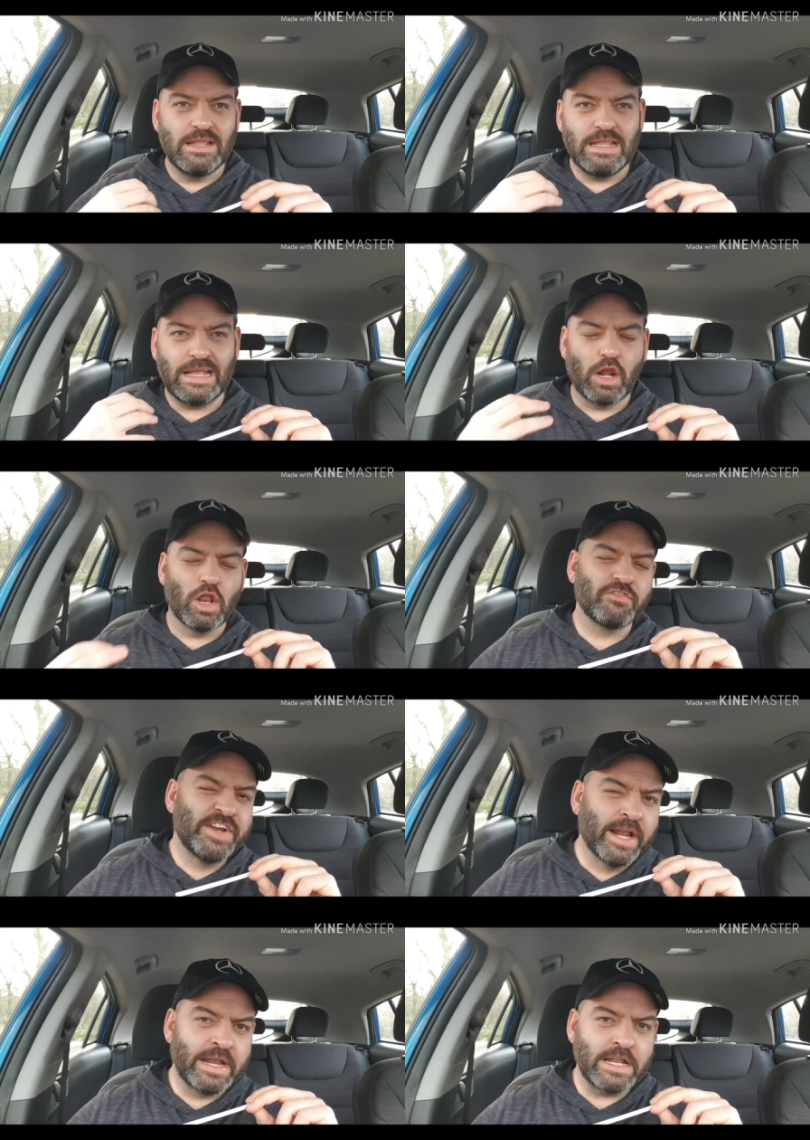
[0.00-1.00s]
You get a lot of
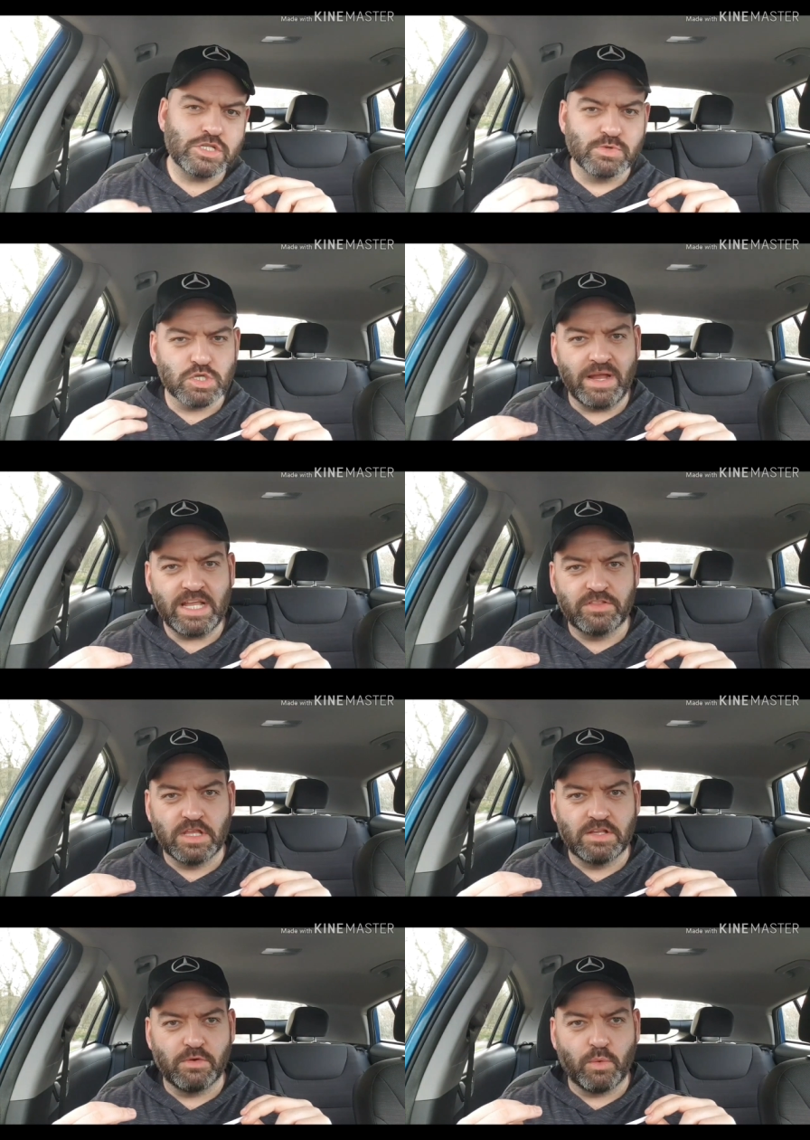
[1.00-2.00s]
vanilla in it, so it's quite
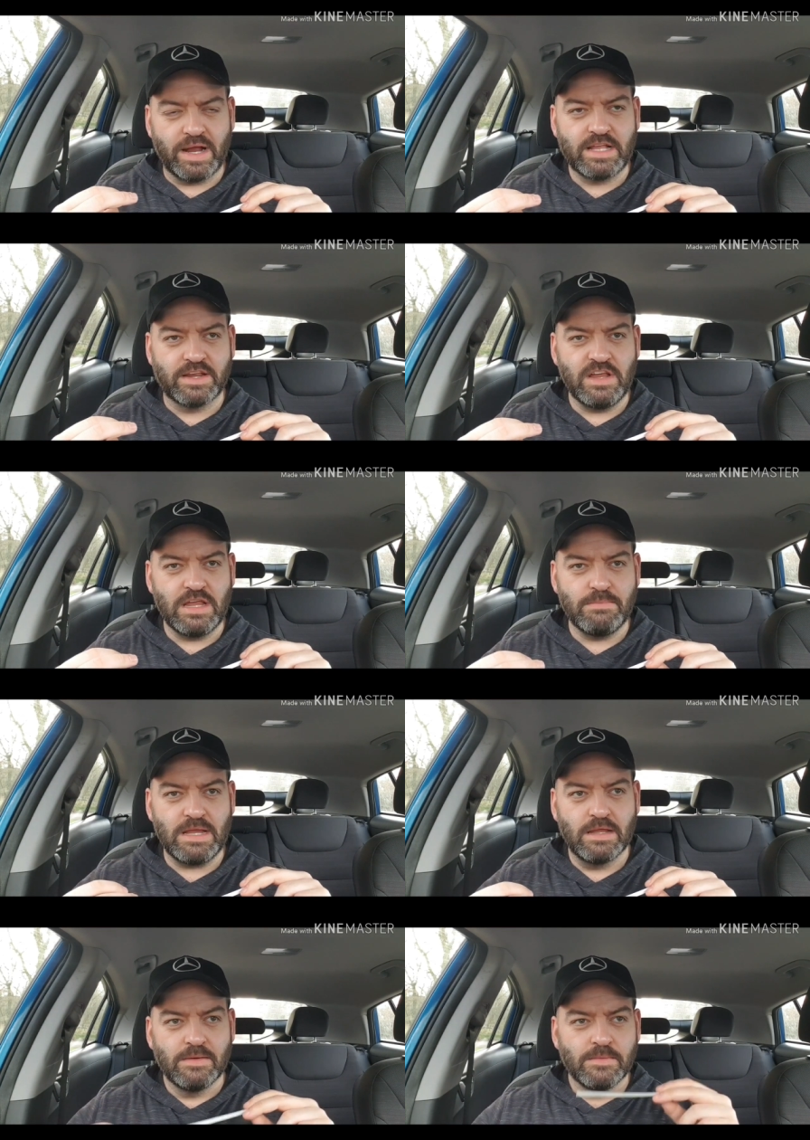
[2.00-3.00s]
quite
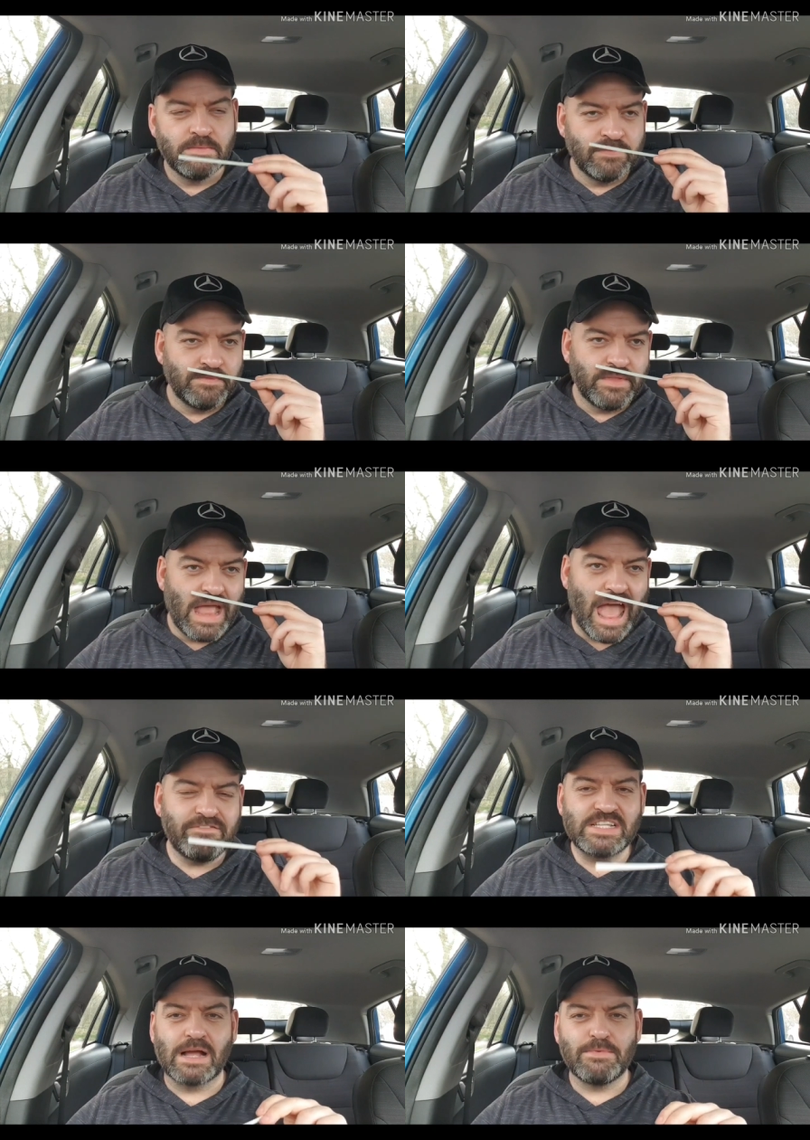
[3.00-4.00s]
creamy
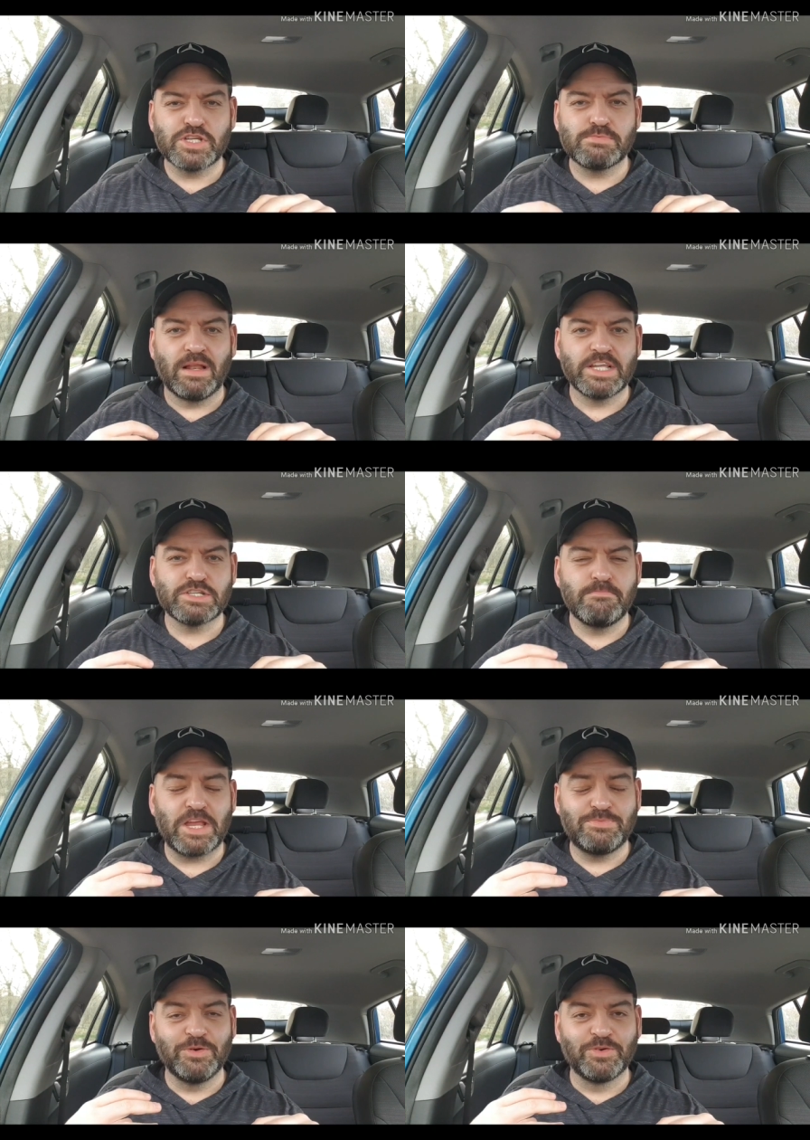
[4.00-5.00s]
every time I smell this, it
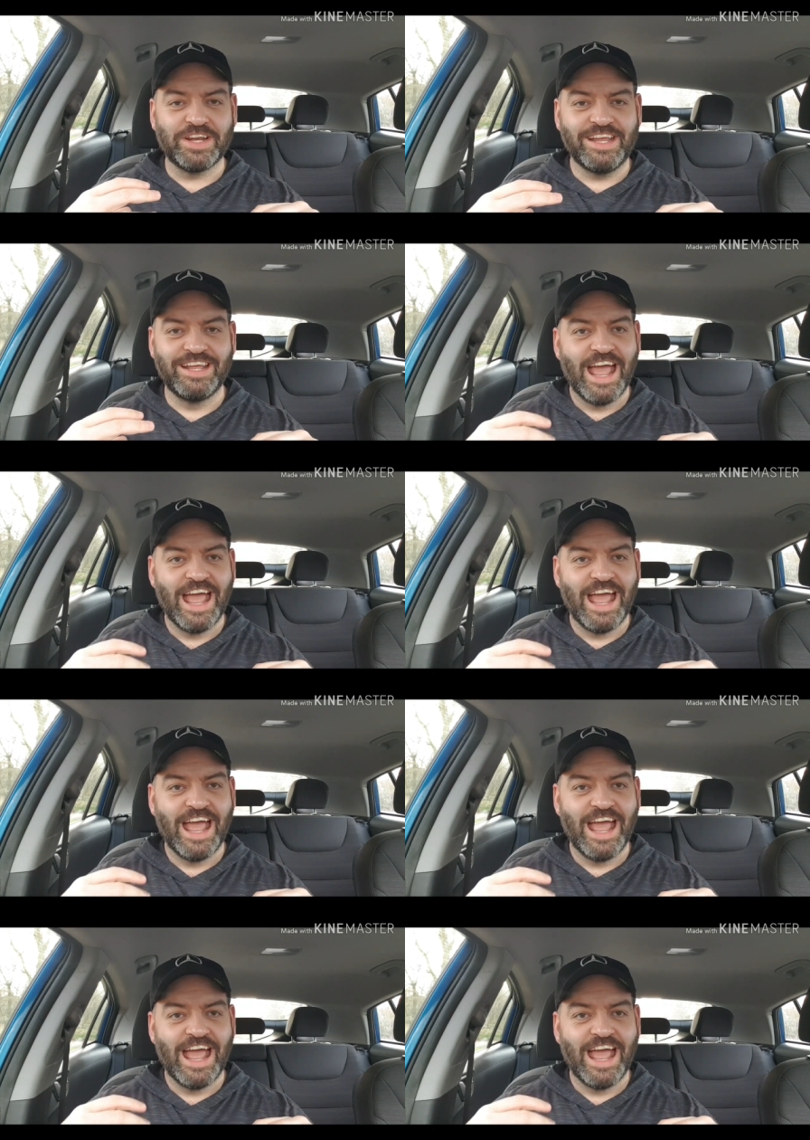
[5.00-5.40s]
makes me hungry.